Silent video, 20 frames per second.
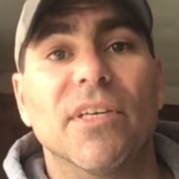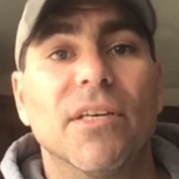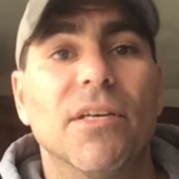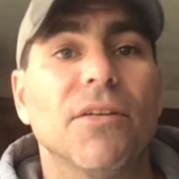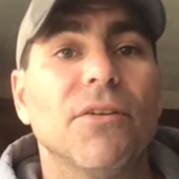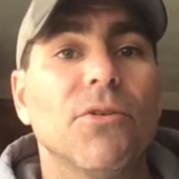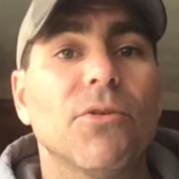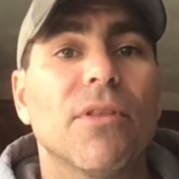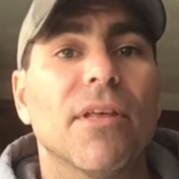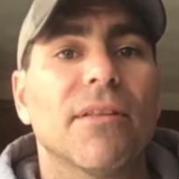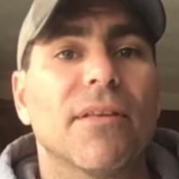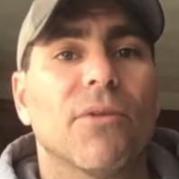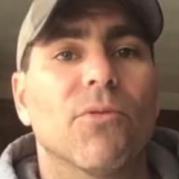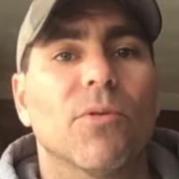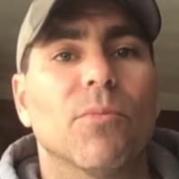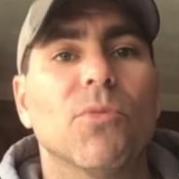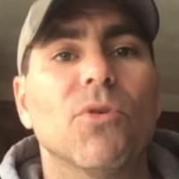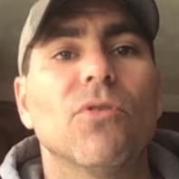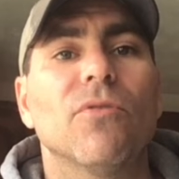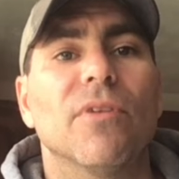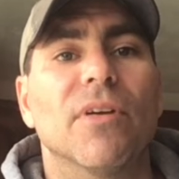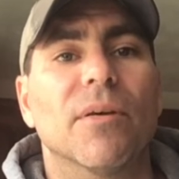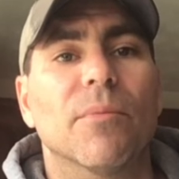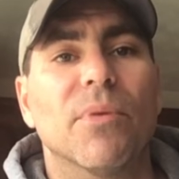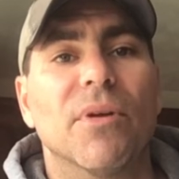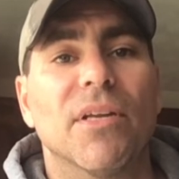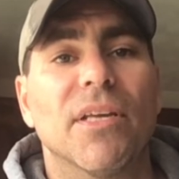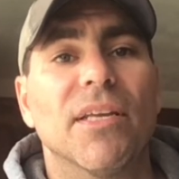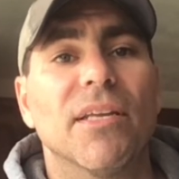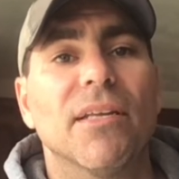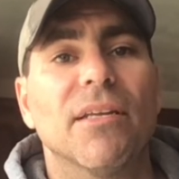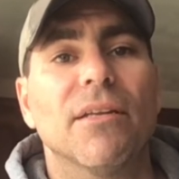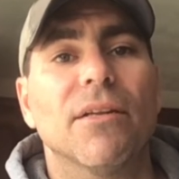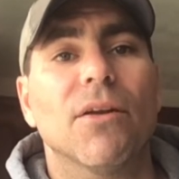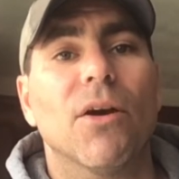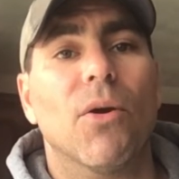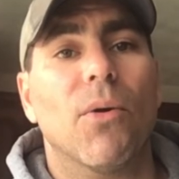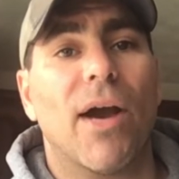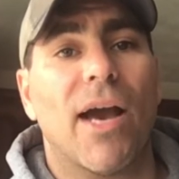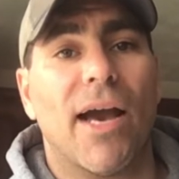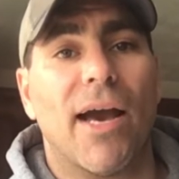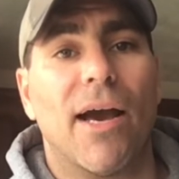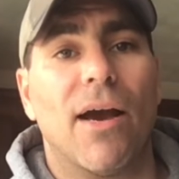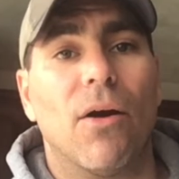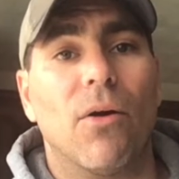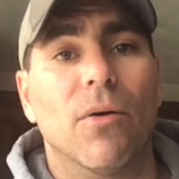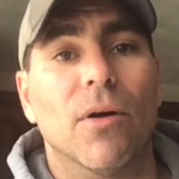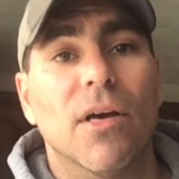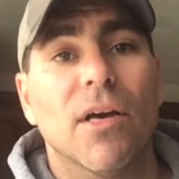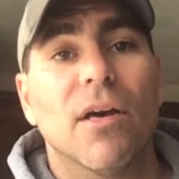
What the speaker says: He knew that they were moving, but he didn't know how.